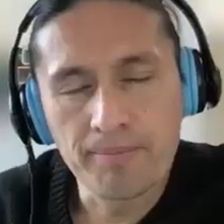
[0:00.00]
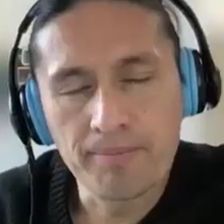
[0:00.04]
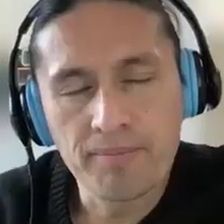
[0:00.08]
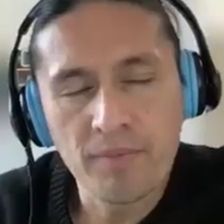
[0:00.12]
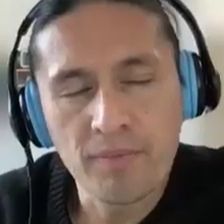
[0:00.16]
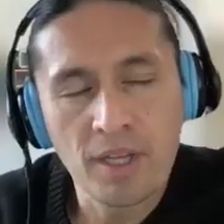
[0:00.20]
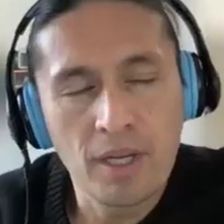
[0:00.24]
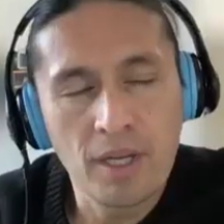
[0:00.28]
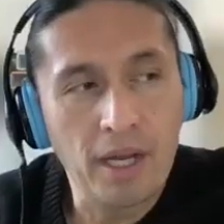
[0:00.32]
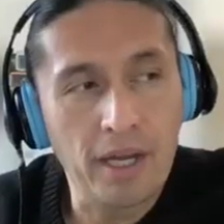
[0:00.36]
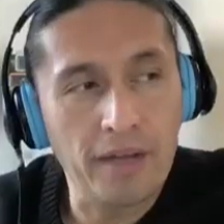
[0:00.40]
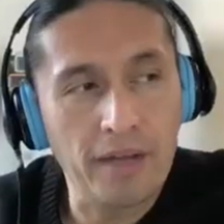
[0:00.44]

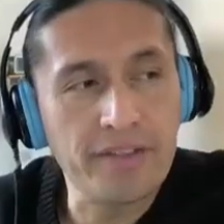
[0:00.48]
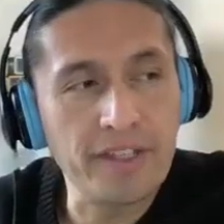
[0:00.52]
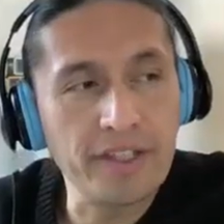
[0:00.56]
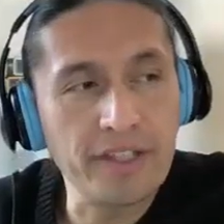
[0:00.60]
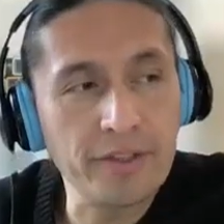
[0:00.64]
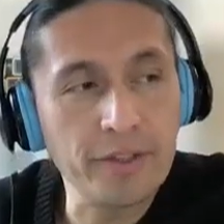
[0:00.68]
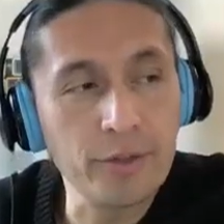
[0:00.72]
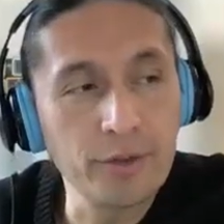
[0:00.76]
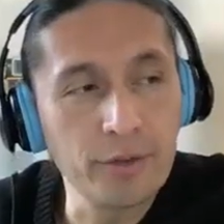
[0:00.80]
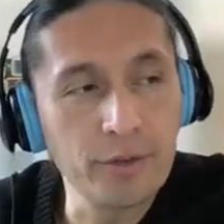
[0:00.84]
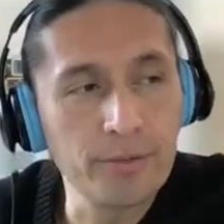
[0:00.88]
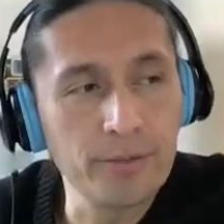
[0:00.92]
Yeah,
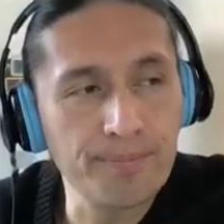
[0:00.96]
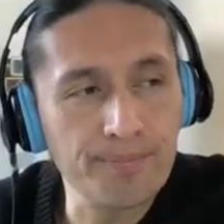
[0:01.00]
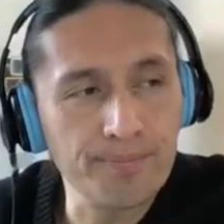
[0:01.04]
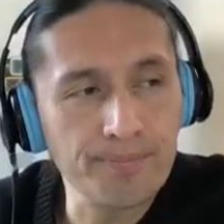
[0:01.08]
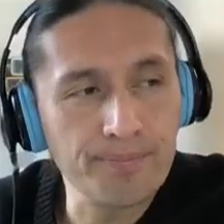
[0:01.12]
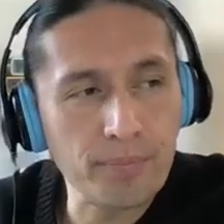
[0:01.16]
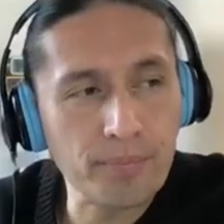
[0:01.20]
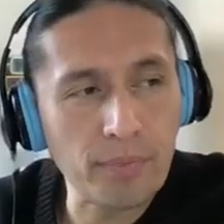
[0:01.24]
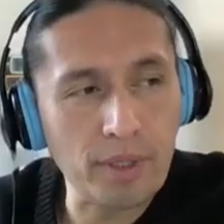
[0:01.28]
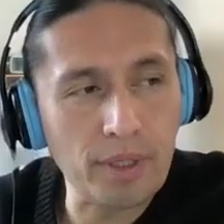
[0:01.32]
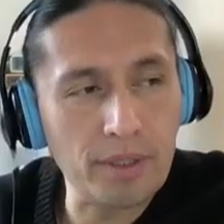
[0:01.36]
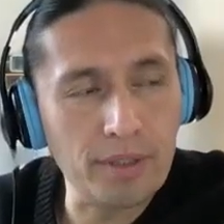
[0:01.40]
I think
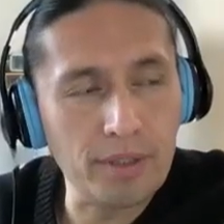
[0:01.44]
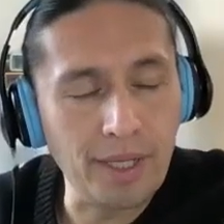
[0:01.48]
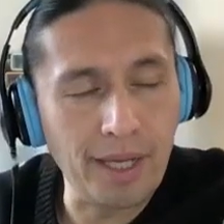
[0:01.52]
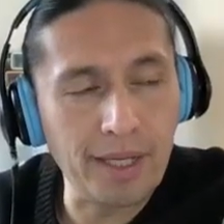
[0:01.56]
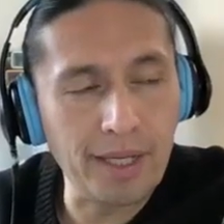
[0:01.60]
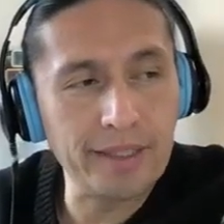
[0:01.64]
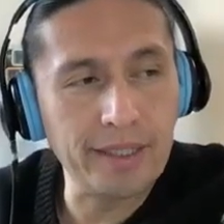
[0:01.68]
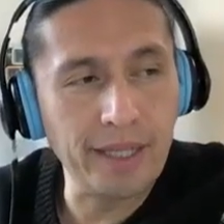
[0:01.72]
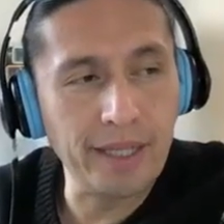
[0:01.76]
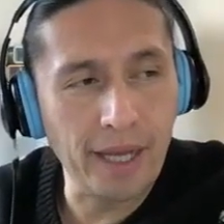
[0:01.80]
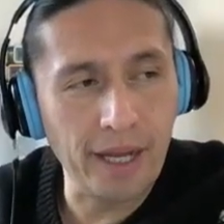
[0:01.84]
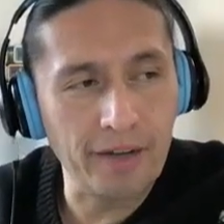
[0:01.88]
you
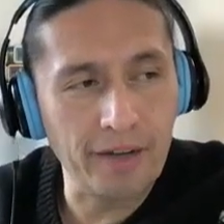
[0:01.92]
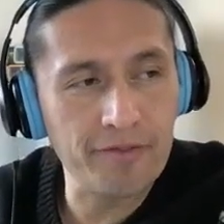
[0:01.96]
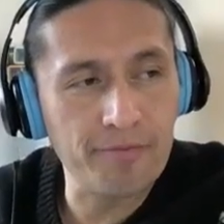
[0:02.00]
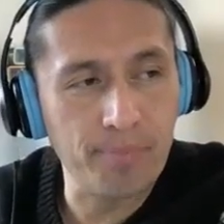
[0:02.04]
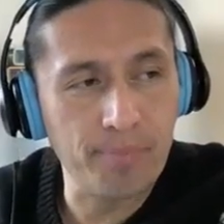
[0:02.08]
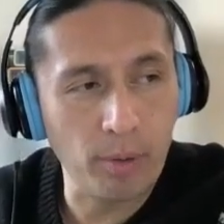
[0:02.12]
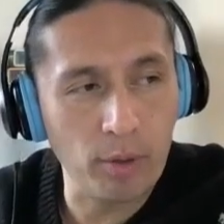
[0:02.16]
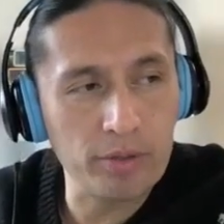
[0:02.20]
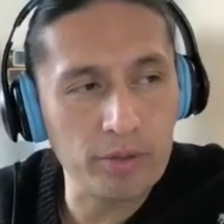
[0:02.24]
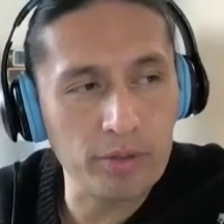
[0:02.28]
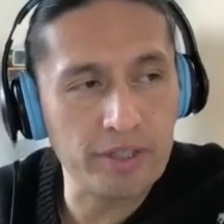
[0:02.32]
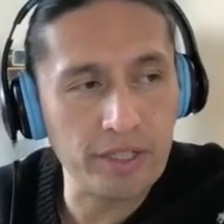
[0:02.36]
like
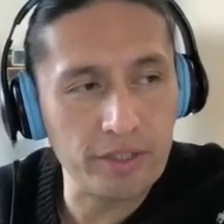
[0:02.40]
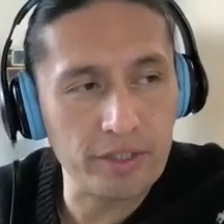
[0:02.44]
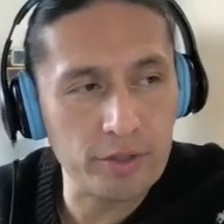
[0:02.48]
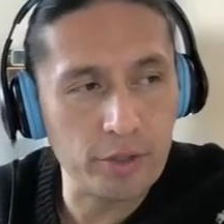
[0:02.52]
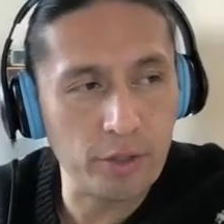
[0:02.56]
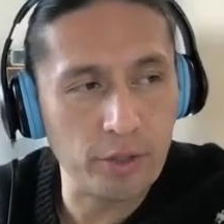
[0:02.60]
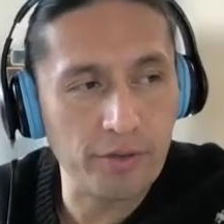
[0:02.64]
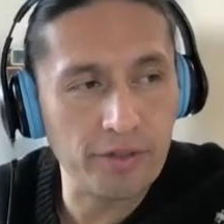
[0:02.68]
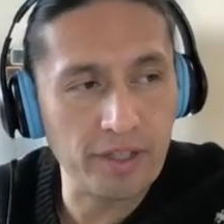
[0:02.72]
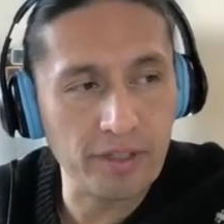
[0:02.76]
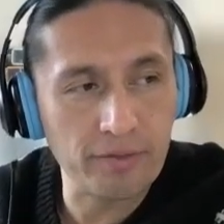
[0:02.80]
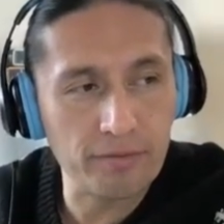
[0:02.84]
have
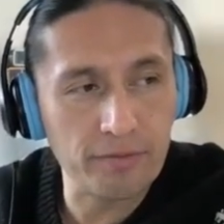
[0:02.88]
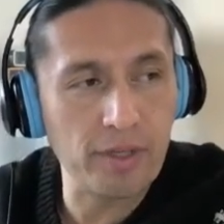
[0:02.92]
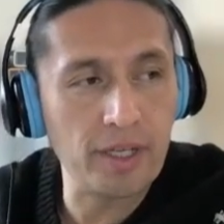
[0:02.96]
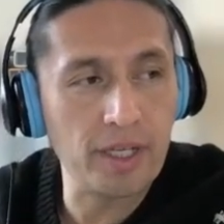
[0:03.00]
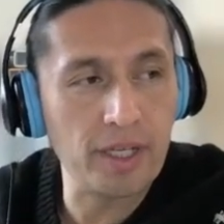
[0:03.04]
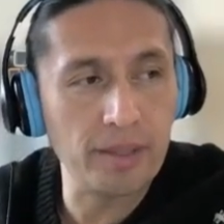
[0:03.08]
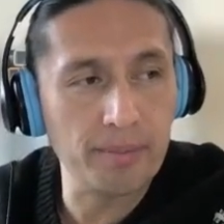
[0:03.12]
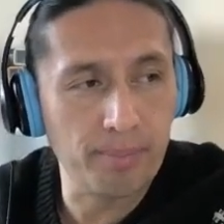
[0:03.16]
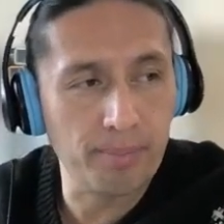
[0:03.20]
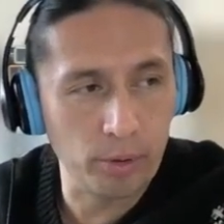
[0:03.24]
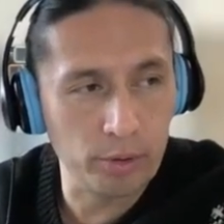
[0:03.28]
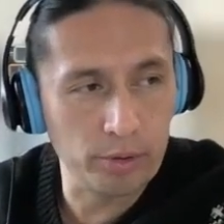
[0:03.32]
pointed
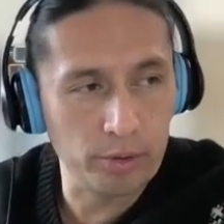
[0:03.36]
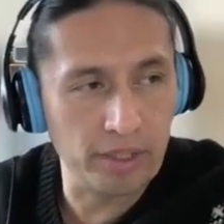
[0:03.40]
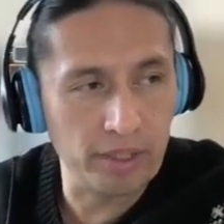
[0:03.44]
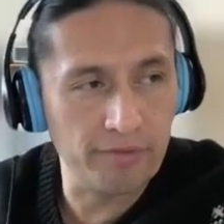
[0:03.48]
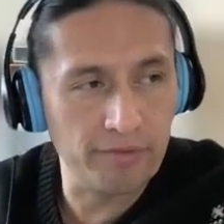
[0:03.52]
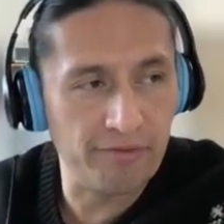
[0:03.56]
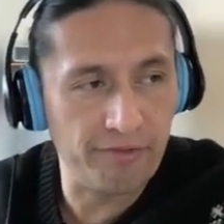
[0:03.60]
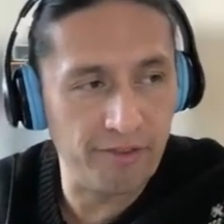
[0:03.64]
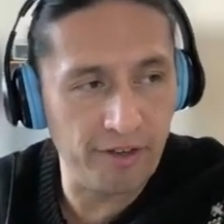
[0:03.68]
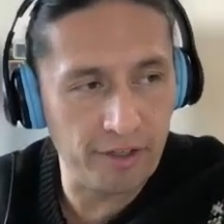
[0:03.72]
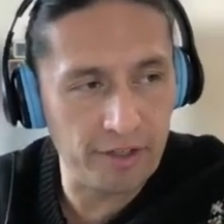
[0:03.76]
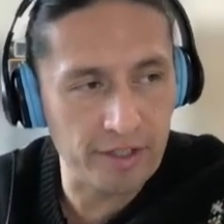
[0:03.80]
something really
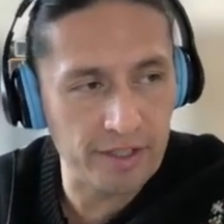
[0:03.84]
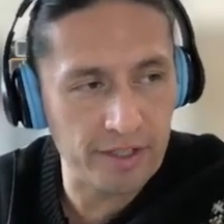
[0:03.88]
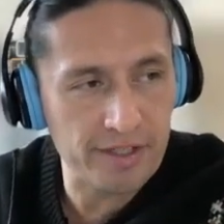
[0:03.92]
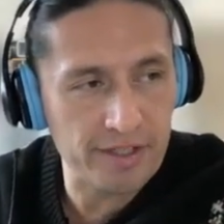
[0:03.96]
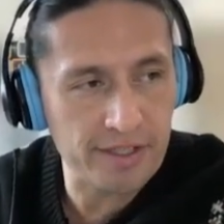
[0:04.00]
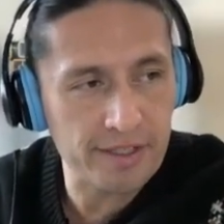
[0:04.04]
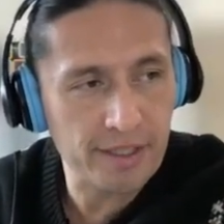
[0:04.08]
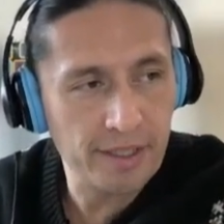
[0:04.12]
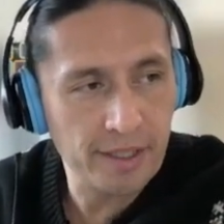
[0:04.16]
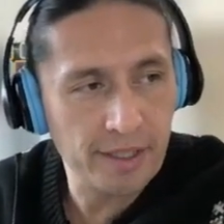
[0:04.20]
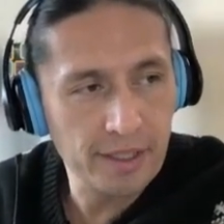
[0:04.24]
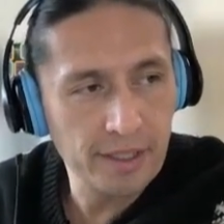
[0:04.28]
important
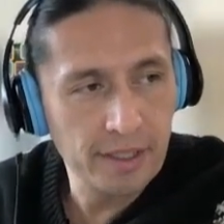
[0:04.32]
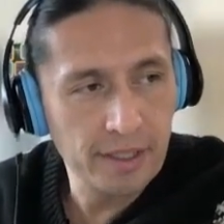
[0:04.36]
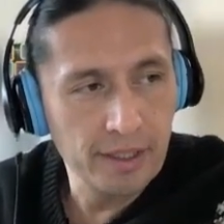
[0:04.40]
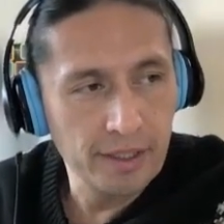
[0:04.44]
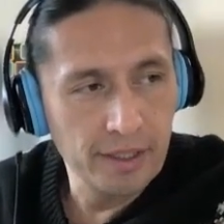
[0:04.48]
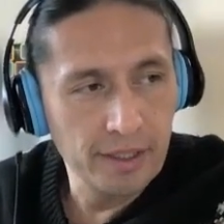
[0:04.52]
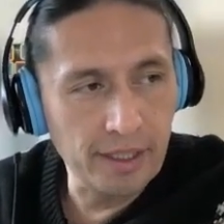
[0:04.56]
first,